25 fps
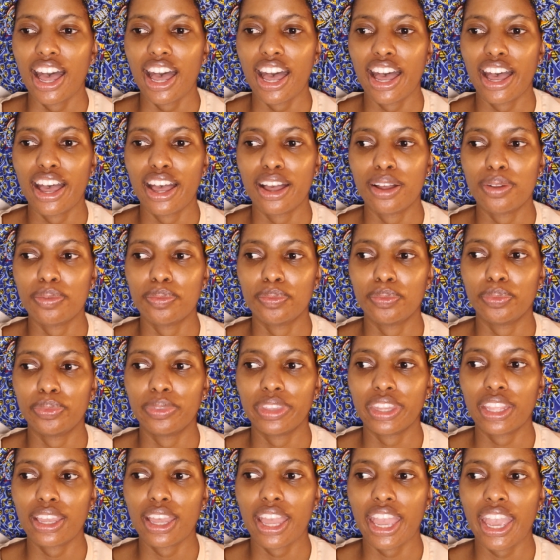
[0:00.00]

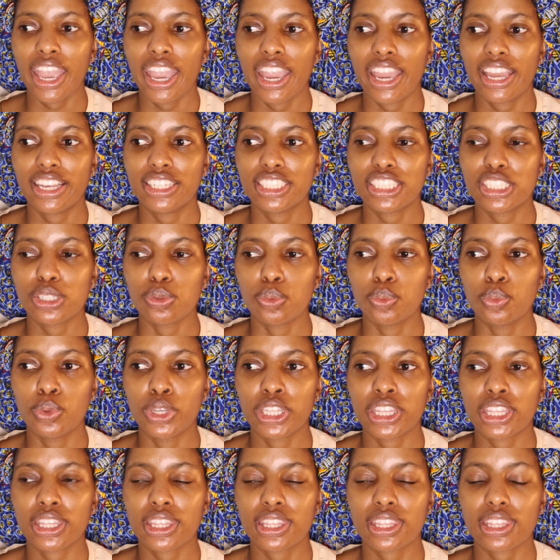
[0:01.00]
And
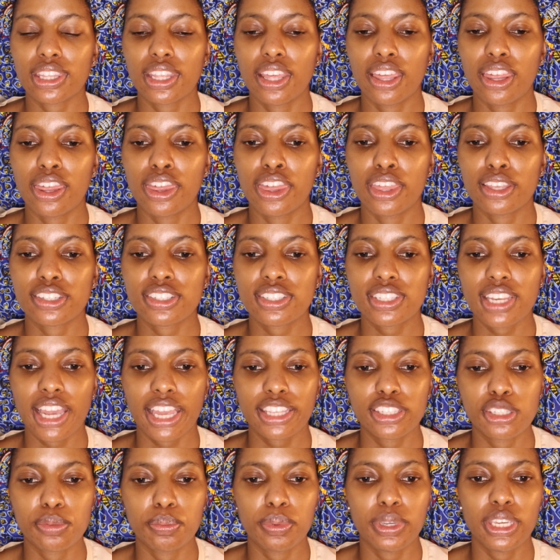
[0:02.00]
with the
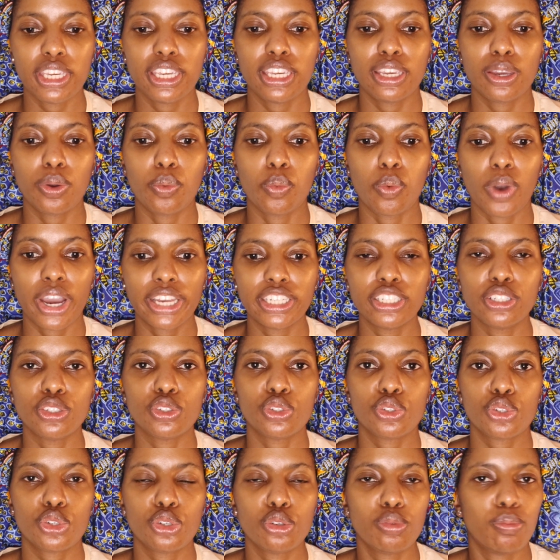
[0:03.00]
stats being 1
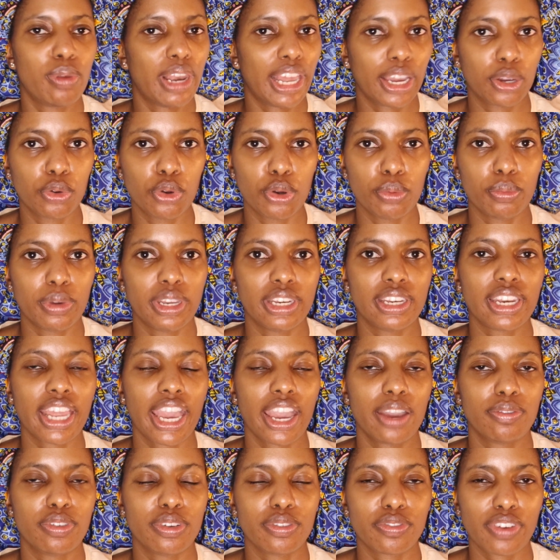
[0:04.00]
in 2 black women
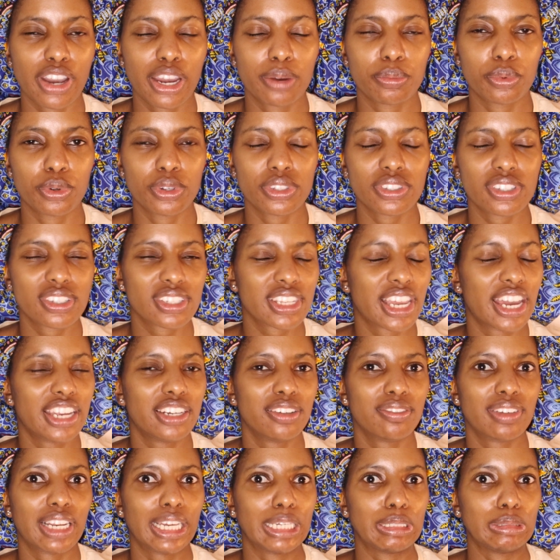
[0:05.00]
having fibroids, it's kind
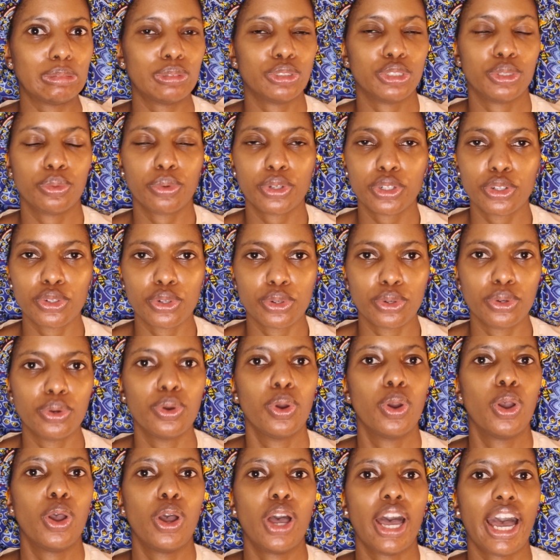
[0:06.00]
of like, oh, you want to know,
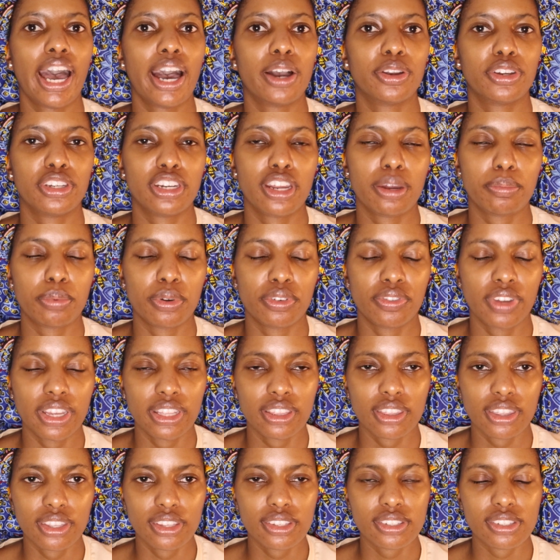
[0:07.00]
how can I
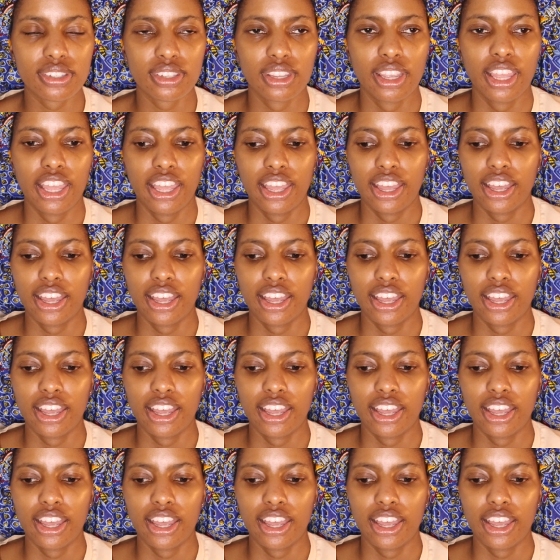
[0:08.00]
prevent this?